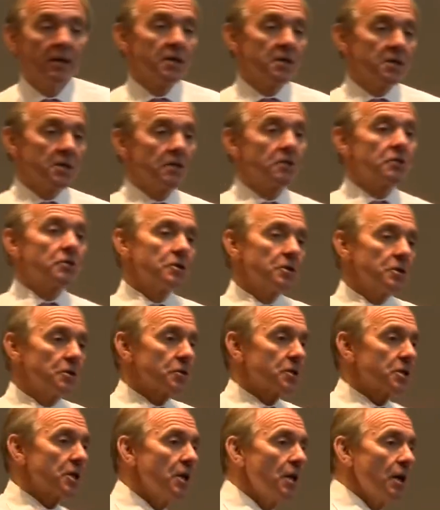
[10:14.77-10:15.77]
is
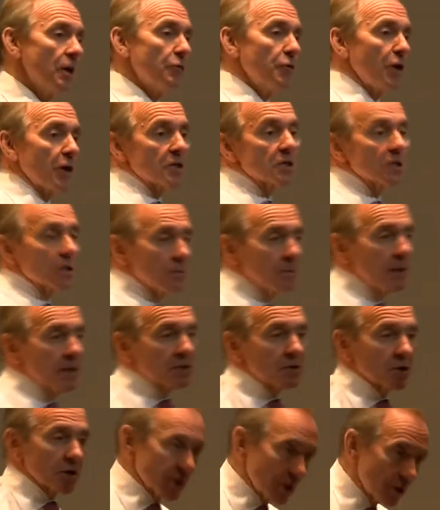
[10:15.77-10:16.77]
introduce a functional
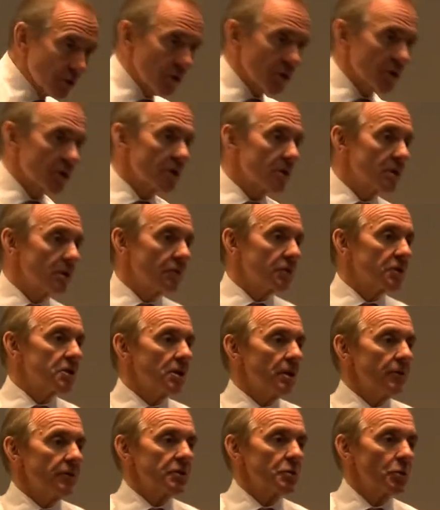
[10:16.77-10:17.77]
matrix across the civil
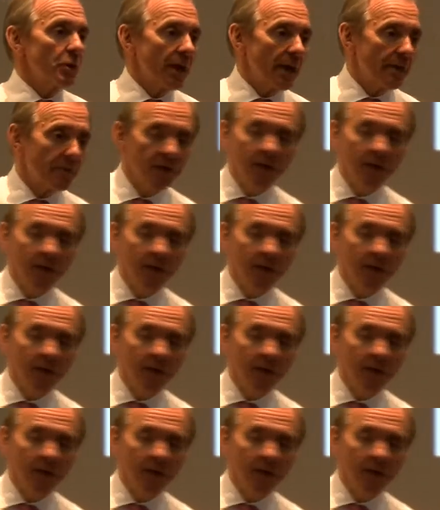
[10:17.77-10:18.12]
service we have.